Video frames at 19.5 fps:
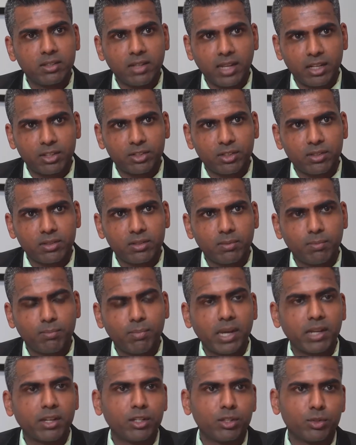Nations,
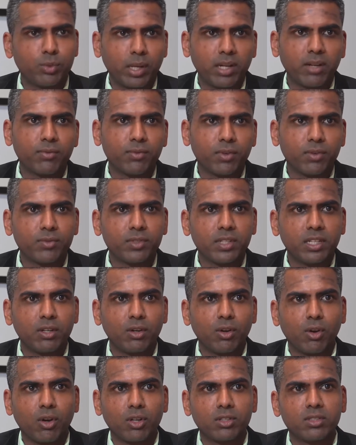back in 2015,
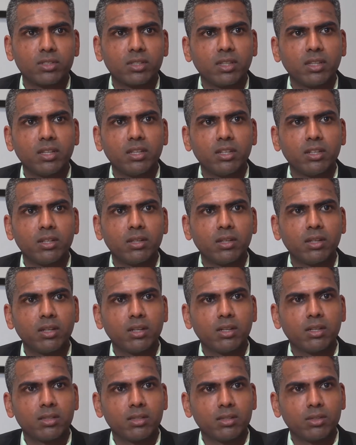launched the
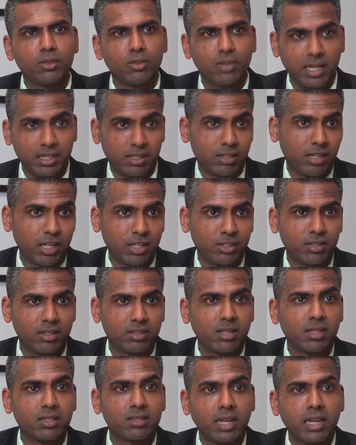United Nations
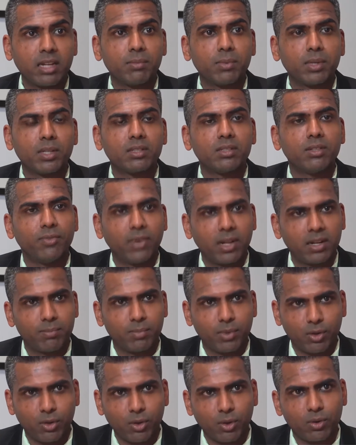Sustainable
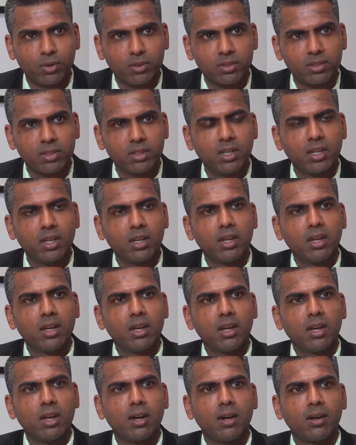Development Goals.
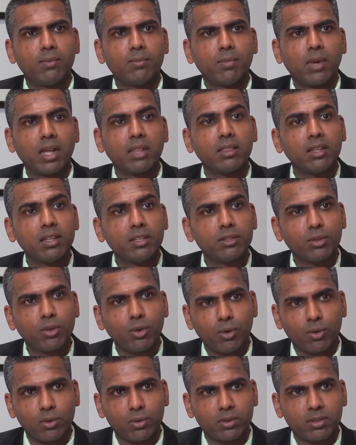And these
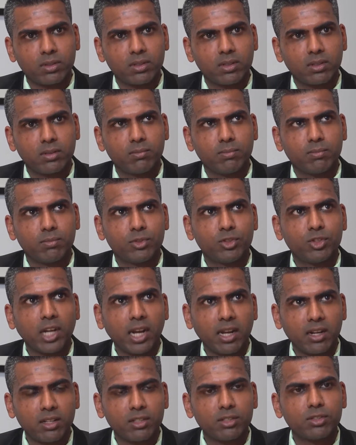goals
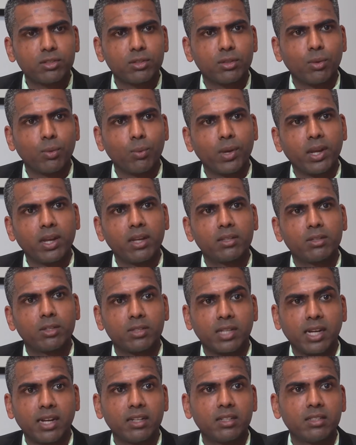challenge the way
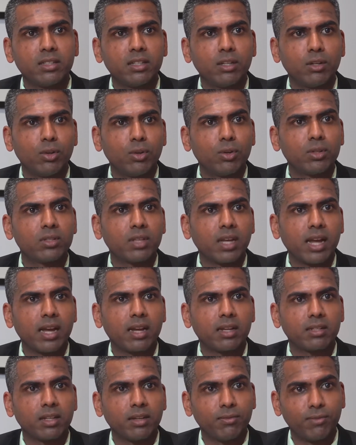society looks
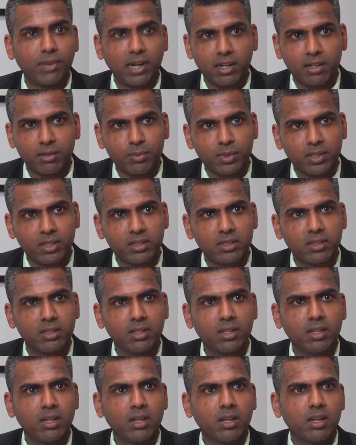at environment,
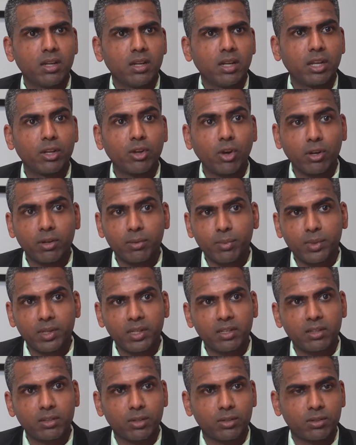
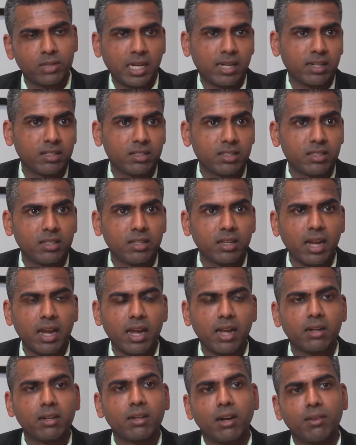economy, society,
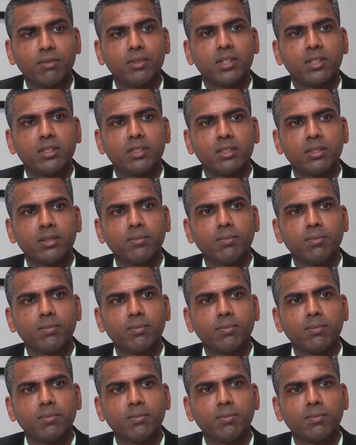and governance.